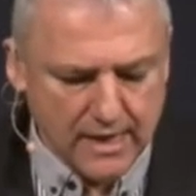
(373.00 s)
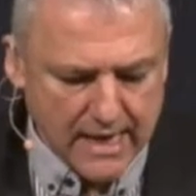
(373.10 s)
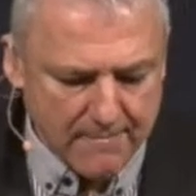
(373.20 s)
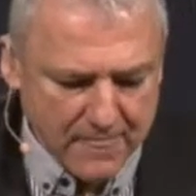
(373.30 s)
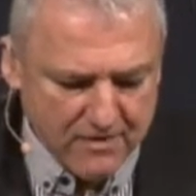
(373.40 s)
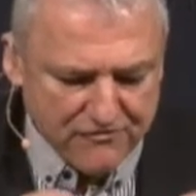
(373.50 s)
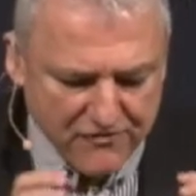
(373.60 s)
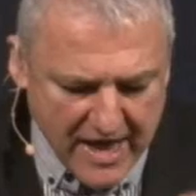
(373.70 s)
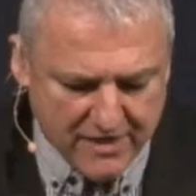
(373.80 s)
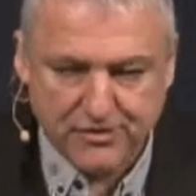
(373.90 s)
Um,
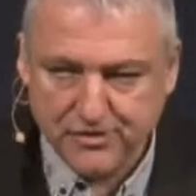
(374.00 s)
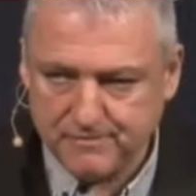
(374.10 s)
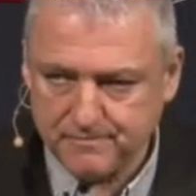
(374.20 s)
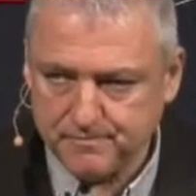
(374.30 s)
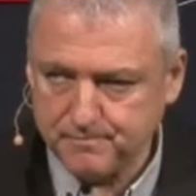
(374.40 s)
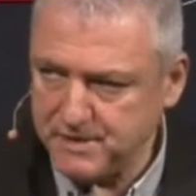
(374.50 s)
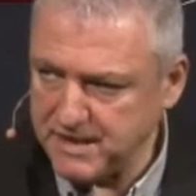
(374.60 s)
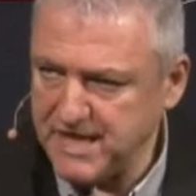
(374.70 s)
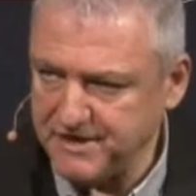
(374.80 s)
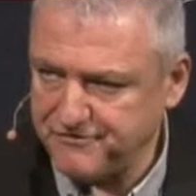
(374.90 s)
faith,
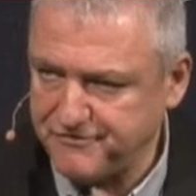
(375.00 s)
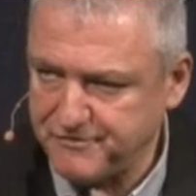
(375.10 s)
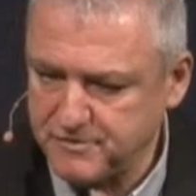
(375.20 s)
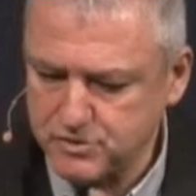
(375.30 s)
belief,